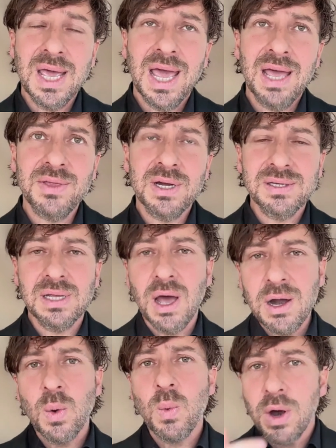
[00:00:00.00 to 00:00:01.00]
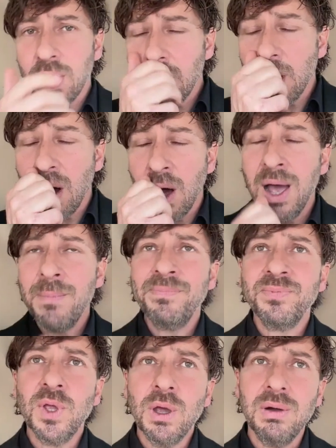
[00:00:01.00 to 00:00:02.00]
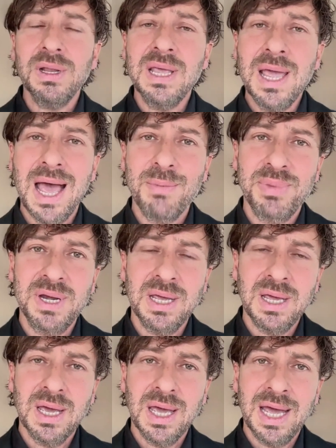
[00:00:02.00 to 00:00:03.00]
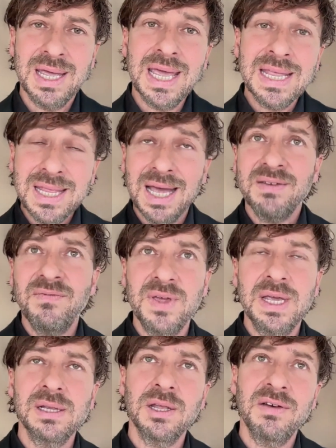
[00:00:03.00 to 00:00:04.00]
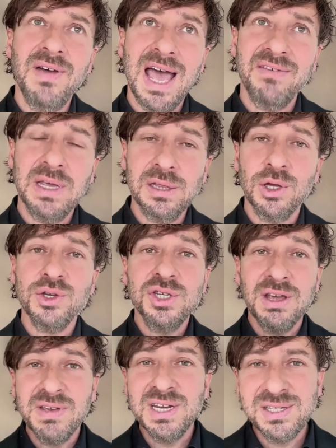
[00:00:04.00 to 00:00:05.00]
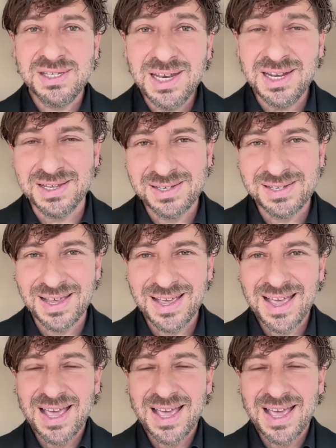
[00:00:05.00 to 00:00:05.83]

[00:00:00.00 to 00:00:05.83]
And there's a lot of work currently happening in that field of having longevity cities.